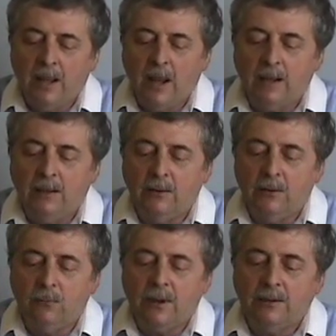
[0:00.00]
And
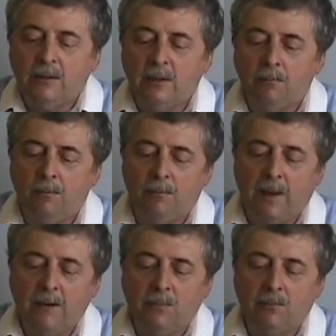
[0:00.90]
the rest of the
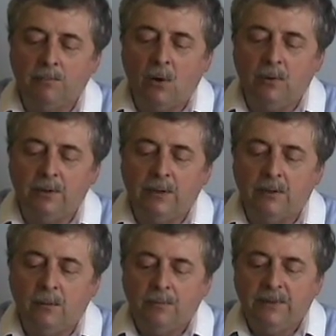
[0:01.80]
paper boat just
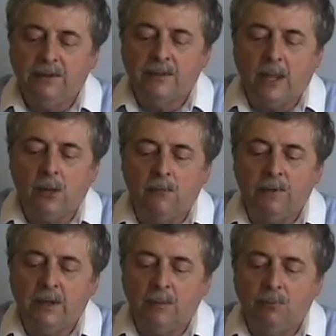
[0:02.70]
dissolved
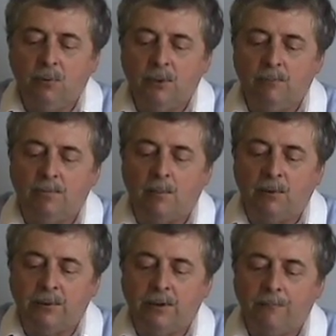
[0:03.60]
in a pool of
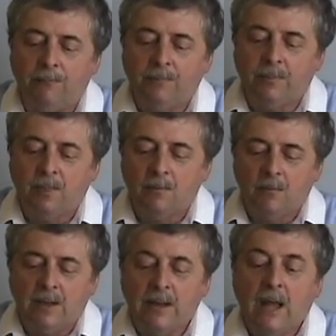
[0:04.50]
bubbles.
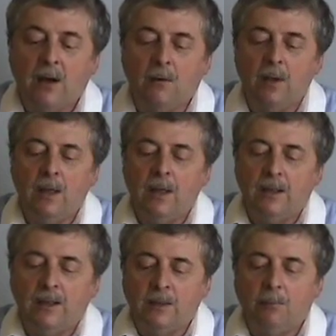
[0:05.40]
Now,
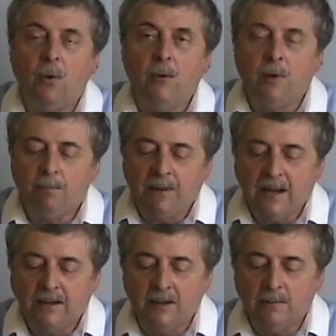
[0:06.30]
the boy went
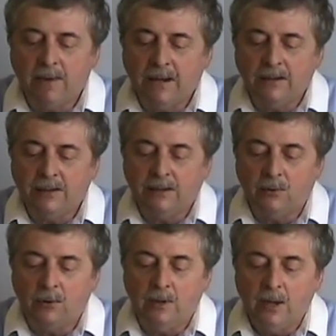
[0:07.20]
back to the magic
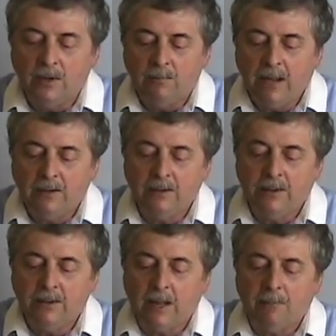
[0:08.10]
store, back to the
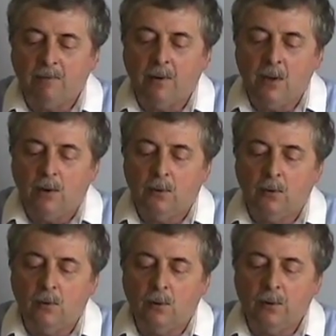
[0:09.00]
shop of
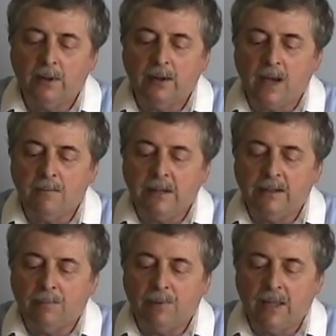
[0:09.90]
origami
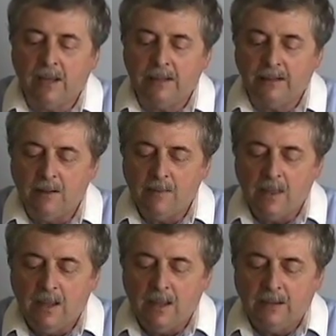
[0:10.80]
supplies
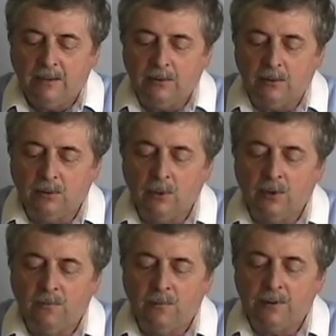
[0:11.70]
to
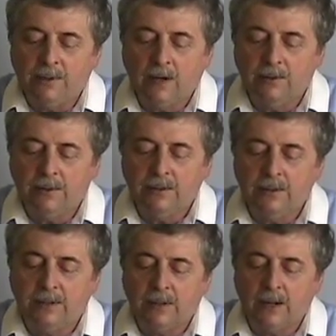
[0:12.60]
look for his heart's
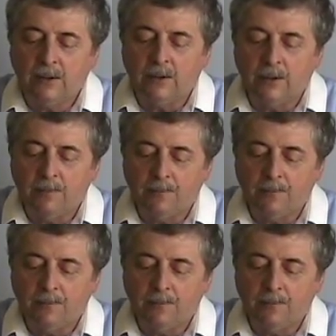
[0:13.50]
desire.